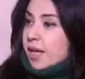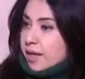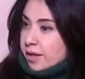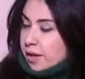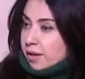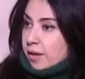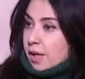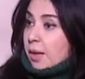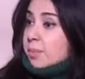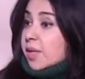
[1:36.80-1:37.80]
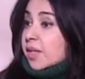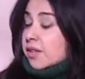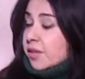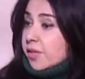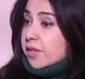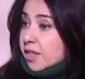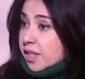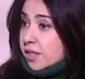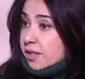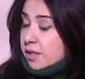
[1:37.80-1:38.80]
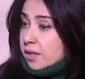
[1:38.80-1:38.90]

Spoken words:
area and bigger than the needs.